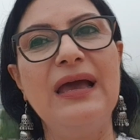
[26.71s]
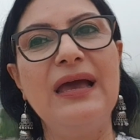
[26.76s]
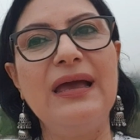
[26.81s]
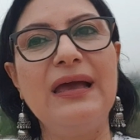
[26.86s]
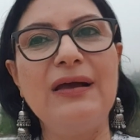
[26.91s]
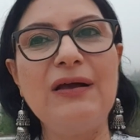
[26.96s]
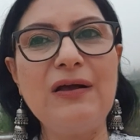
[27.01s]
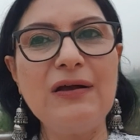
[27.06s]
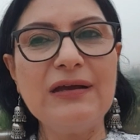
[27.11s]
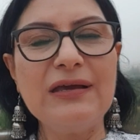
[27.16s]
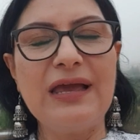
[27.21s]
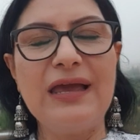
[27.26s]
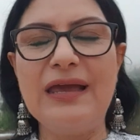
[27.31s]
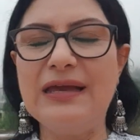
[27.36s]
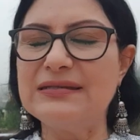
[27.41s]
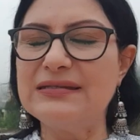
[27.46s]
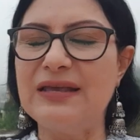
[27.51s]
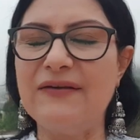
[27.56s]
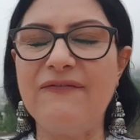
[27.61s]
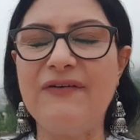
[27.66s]
Okay,
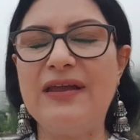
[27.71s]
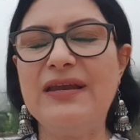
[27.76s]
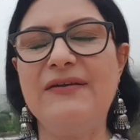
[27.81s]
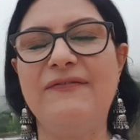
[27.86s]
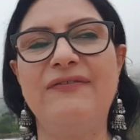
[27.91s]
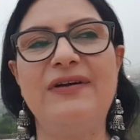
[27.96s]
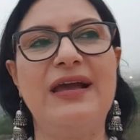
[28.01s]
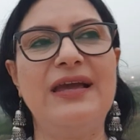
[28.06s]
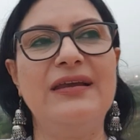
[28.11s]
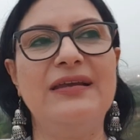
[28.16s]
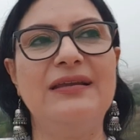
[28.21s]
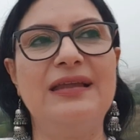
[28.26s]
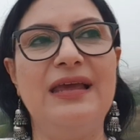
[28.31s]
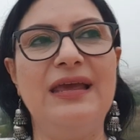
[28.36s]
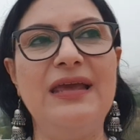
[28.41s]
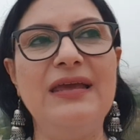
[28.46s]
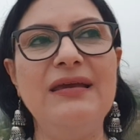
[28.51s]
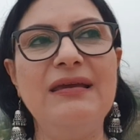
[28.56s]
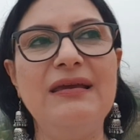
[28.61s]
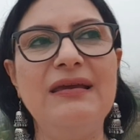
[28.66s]
it's a very fine
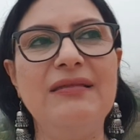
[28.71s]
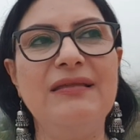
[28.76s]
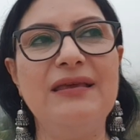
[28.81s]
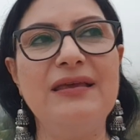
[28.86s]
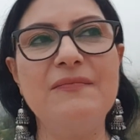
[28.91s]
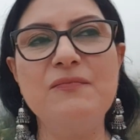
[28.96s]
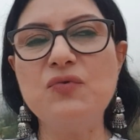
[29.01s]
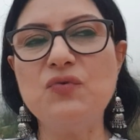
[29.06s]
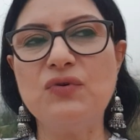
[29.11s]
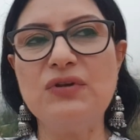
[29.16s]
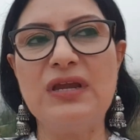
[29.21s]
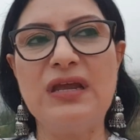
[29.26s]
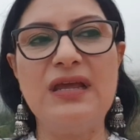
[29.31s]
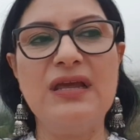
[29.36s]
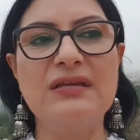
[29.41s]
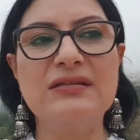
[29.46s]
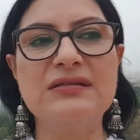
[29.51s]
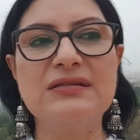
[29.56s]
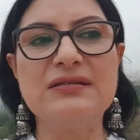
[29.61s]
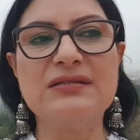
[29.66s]
day. The moon
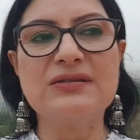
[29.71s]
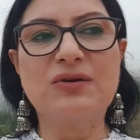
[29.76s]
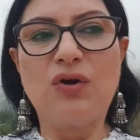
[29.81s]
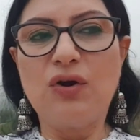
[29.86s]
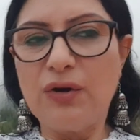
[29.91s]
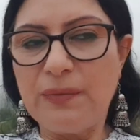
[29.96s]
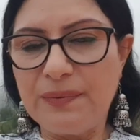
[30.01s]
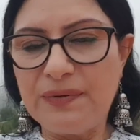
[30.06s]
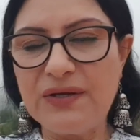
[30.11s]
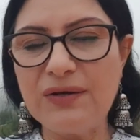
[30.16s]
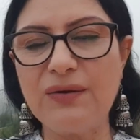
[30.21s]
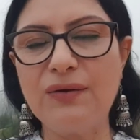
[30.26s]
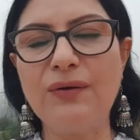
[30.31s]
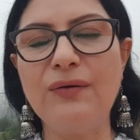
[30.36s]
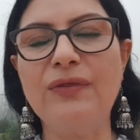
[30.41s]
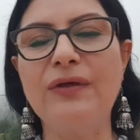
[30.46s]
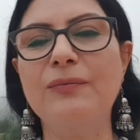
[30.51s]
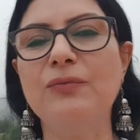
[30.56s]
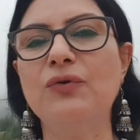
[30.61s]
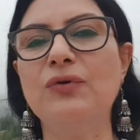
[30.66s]
in
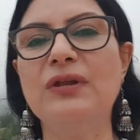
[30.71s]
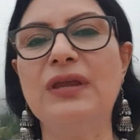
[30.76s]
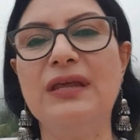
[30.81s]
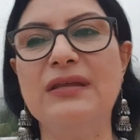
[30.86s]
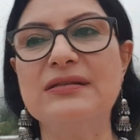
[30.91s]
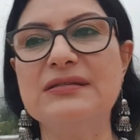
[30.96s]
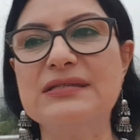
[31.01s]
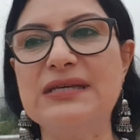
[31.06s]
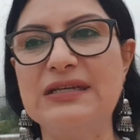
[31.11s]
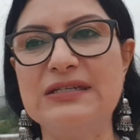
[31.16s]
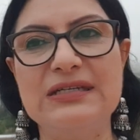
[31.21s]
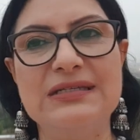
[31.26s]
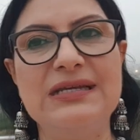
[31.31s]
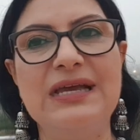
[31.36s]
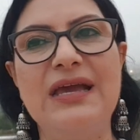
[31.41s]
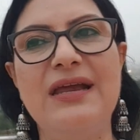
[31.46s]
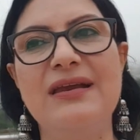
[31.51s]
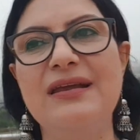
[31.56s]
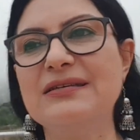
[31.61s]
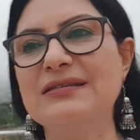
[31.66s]
Scorpio, the moon in
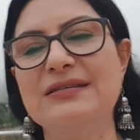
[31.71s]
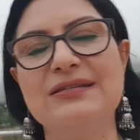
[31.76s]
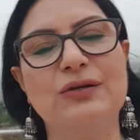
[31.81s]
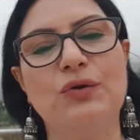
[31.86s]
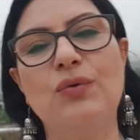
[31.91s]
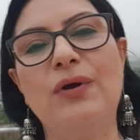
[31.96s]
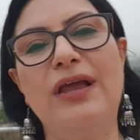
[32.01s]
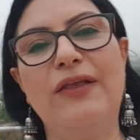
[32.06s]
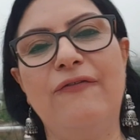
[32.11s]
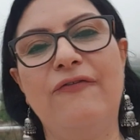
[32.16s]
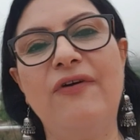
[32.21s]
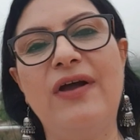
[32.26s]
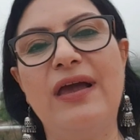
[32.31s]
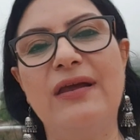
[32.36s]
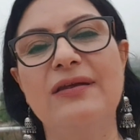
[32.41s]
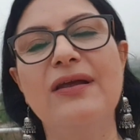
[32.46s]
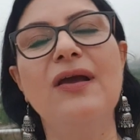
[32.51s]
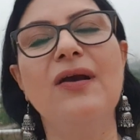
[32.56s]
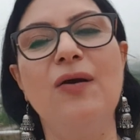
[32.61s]
Sagittarius is quite fine.